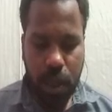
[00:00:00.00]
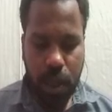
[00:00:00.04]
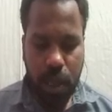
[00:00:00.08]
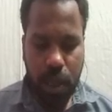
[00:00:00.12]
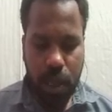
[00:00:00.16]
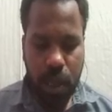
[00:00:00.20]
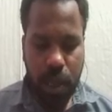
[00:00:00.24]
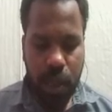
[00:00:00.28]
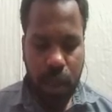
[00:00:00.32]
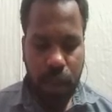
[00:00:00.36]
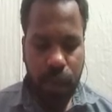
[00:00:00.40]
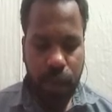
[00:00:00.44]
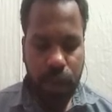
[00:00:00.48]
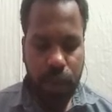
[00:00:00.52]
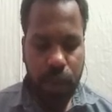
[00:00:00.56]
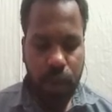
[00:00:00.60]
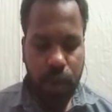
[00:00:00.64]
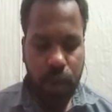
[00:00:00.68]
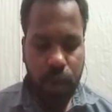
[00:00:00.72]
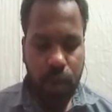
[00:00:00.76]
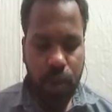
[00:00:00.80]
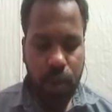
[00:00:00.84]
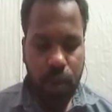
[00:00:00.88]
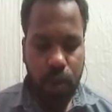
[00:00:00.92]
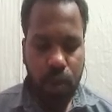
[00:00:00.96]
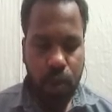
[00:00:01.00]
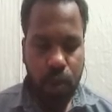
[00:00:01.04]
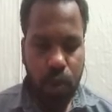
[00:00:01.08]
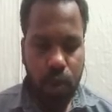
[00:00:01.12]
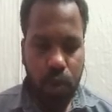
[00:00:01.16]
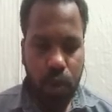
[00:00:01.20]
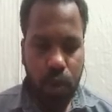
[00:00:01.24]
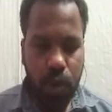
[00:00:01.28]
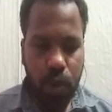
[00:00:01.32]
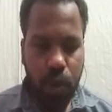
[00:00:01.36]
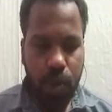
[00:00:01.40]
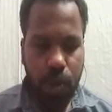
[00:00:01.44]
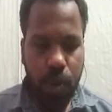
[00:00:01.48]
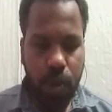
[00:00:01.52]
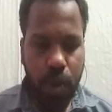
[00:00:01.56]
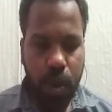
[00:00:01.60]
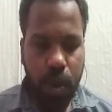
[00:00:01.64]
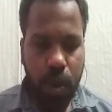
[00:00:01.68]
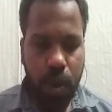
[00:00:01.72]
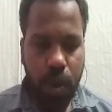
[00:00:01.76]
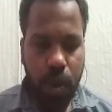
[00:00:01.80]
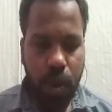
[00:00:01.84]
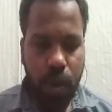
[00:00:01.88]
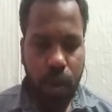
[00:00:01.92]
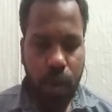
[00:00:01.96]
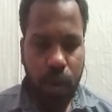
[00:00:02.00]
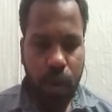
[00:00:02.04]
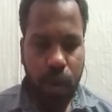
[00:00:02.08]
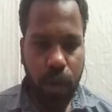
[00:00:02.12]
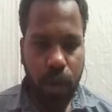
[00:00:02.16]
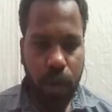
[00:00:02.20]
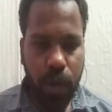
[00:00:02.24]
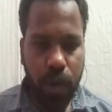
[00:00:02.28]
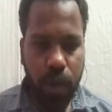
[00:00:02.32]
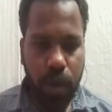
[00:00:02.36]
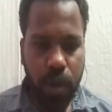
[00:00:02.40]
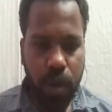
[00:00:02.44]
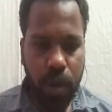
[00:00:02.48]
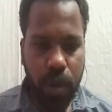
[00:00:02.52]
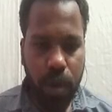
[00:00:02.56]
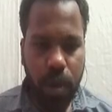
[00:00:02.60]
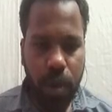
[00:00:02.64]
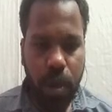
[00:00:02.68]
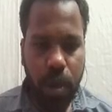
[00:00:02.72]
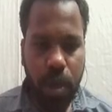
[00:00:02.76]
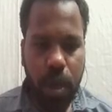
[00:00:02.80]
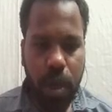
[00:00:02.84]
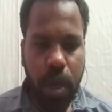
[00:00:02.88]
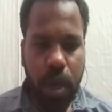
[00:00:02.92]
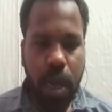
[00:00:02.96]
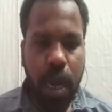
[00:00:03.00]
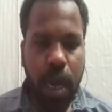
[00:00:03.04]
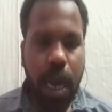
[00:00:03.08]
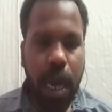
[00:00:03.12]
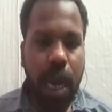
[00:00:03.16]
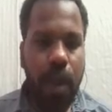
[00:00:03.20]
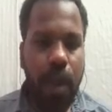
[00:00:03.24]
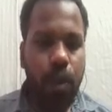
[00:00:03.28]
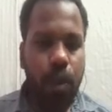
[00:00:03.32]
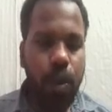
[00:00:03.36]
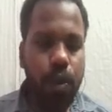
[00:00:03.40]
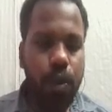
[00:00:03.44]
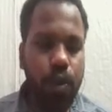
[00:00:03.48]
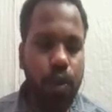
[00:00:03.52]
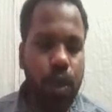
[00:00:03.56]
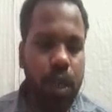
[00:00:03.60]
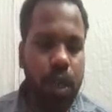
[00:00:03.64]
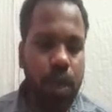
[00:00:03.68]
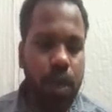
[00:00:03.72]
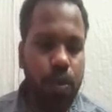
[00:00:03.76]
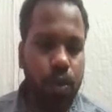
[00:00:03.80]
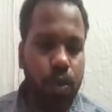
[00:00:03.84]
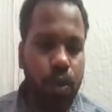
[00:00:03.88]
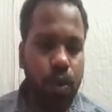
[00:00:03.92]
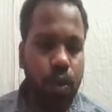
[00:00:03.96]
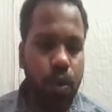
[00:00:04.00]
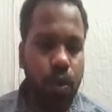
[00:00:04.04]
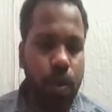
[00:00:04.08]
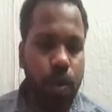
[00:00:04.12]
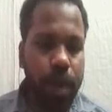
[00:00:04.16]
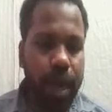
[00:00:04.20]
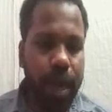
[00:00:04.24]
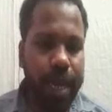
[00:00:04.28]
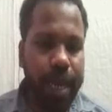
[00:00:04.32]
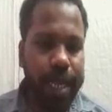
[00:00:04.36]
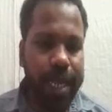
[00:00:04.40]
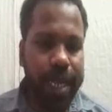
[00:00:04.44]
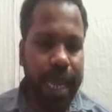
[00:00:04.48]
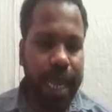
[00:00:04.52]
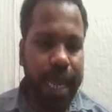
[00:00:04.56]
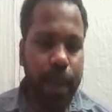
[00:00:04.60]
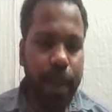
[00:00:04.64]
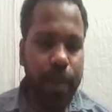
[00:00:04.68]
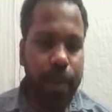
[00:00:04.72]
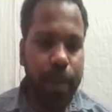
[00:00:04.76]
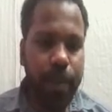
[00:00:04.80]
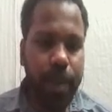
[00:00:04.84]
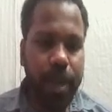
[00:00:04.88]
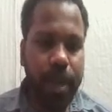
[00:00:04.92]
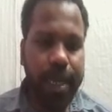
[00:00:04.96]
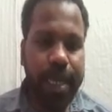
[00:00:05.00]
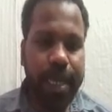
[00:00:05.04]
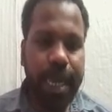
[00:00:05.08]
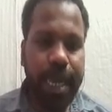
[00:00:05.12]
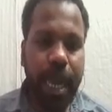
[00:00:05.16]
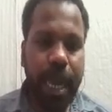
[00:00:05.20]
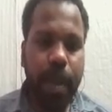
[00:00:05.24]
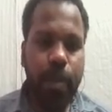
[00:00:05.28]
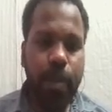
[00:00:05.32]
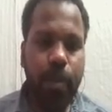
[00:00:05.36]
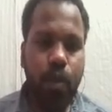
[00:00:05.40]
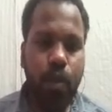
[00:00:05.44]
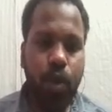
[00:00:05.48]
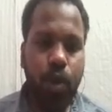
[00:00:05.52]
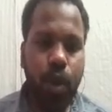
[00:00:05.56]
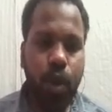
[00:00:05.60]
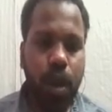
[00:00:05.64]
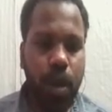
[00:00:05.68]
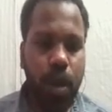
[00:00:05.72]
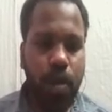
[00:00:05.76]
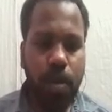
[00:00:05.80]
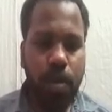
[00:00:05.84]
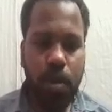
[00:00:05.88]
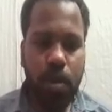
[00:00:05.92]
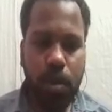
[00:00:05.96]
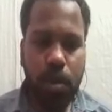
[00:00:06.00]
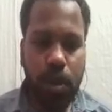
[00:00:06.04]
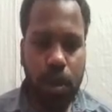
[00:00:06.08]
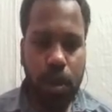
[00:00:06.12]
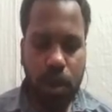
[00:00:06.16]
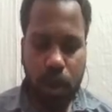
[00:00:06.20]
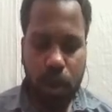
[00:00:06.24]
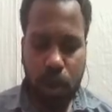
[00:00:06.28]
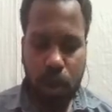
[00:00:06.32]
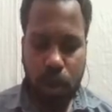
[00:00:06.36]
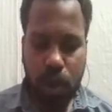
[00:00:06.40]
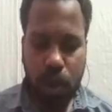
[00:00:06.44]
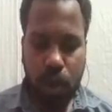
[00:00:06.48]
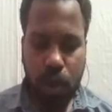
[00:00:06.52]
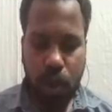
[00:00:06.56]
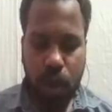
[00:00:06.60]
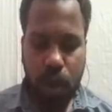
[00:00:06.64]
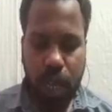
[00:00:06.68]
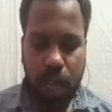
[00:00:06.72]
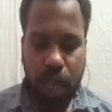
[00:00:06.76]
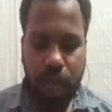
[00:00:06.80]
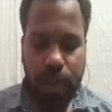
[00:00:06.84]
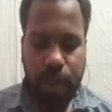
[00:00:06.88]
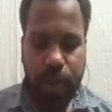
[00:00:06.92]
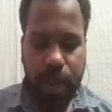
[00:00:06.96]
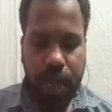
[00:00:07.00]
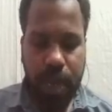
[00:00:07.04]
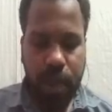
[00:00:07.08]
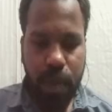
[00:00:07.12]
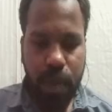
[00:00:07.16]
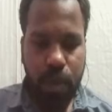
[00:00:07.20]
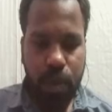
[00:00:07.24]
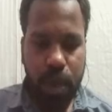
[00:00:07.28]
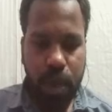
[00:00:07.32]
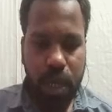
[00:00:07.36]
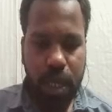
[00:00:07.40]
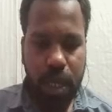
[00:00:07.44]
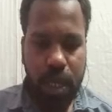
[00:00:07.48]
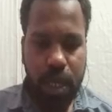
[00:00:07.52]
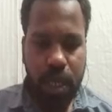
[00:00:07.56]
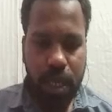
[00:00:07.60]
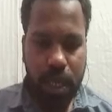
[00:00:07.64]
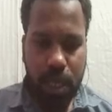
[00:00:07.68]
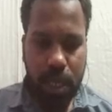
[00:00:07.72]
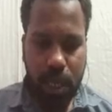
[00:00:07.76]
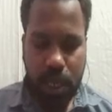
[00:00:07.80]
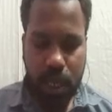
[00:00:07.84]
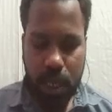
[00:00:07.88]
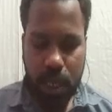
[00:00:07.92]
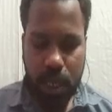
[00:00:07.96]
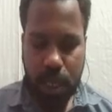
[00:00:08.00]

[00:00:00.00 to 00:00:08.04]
df dot crop of. I want to remove my time column. So let me remove this